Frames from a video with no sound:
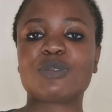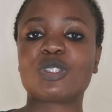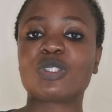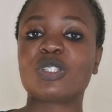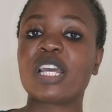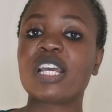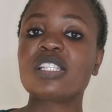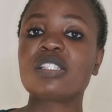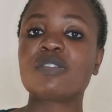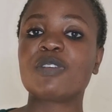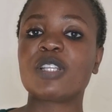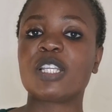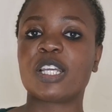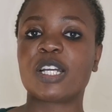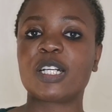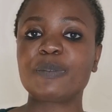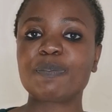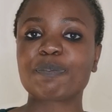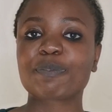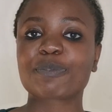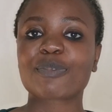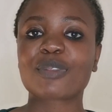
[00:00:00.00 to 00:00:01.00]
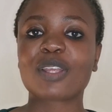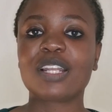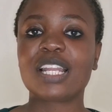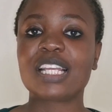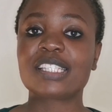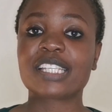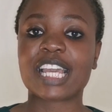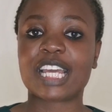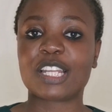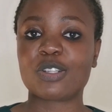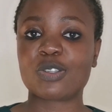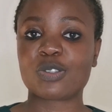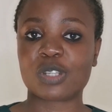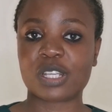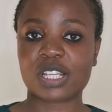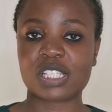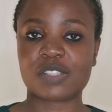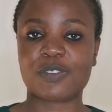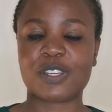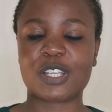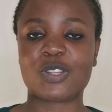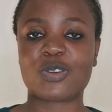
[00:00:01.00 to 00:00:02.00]
Today's video, let's get into
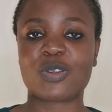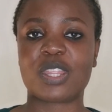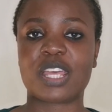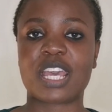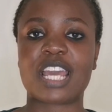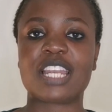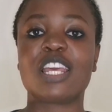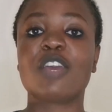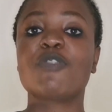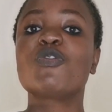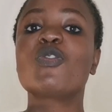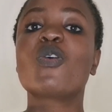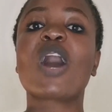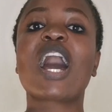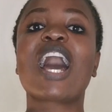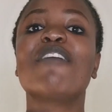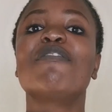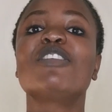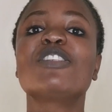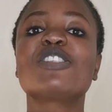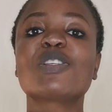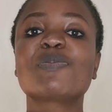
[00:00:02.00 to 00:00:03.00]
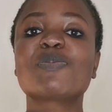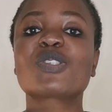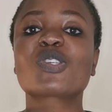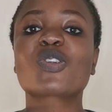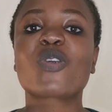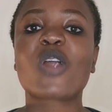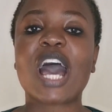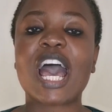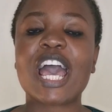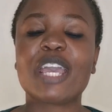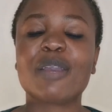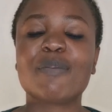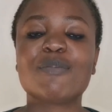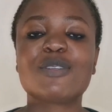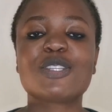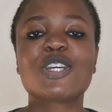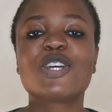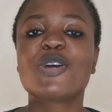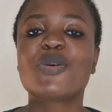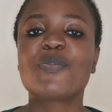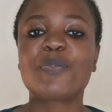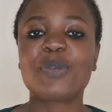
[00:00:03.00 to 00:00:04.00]
today's video then. If you haven't
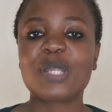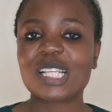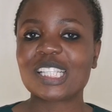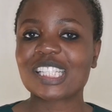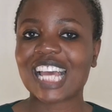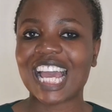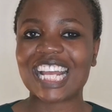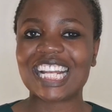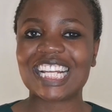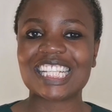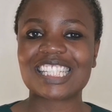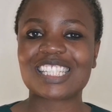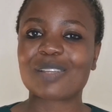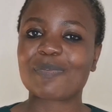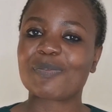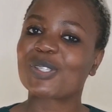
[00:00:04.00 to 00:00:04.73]
subscribed, please kindly